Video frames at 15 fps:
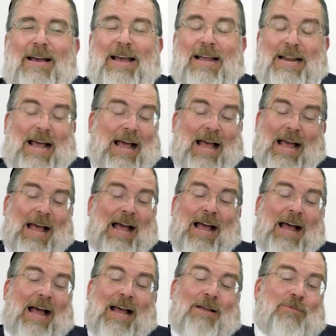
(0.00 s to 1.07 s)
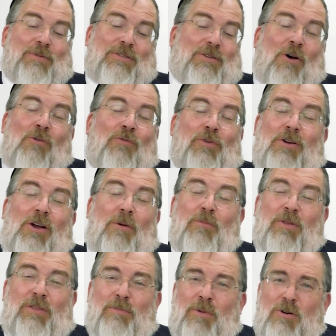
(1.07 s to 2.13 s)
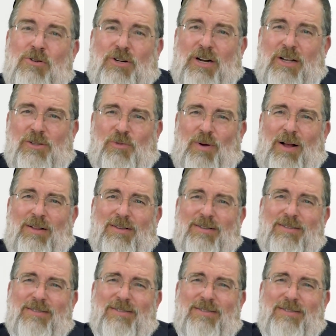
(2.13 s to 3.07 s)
And I was overcome with emotion as well.